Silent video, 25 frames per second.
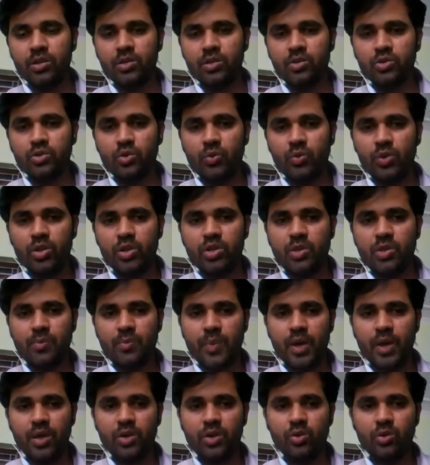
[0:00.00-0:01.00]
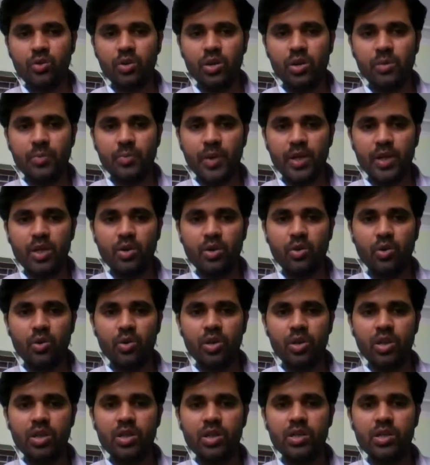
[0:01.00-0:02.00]
So what is the pecking order? Pecking
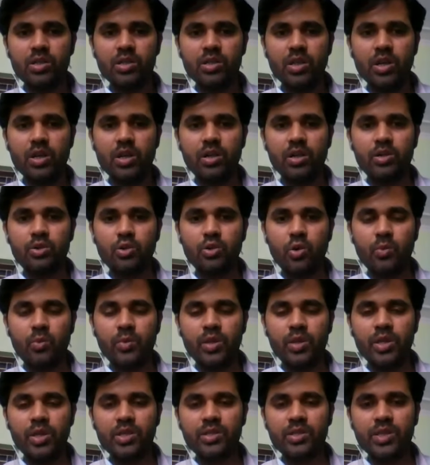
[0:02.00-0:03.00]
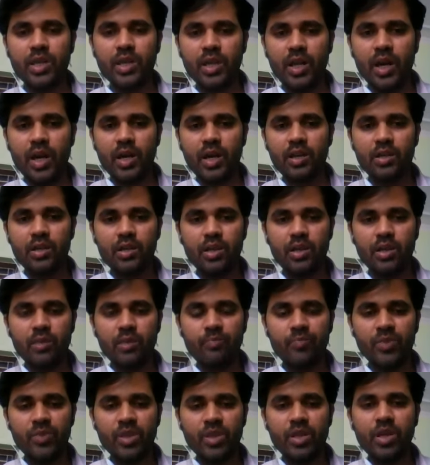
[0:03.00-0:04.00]
order is a dominance hierarchy
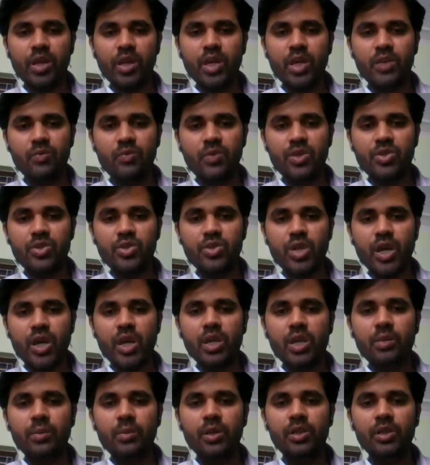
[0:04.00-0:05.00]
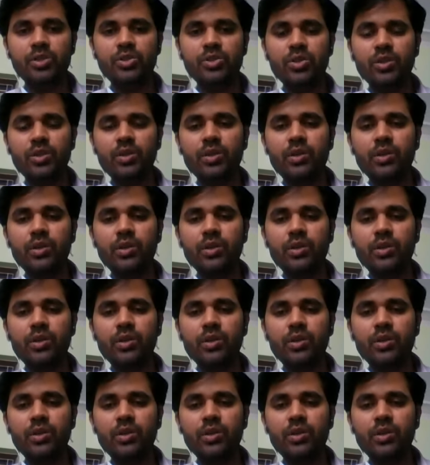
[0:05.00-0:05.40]
in which animals